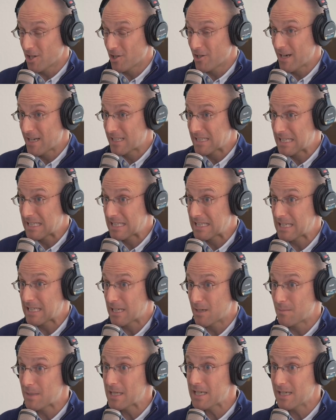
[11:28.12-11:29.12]
Doctor has this
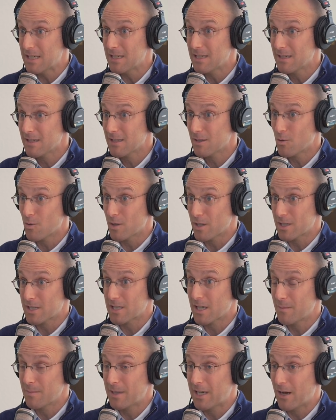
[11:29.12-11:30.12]
CME course
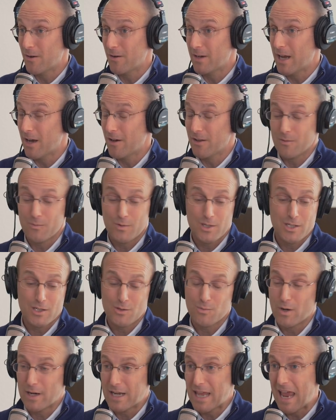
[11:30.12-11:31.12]
coming out now that we
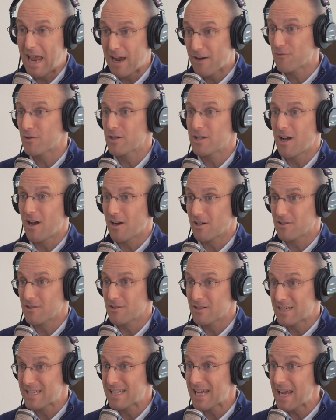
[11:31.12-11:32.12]
just want every
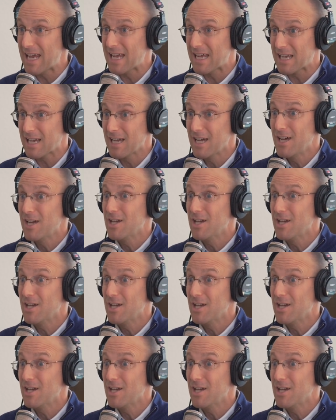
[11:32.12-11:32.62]
doctor to take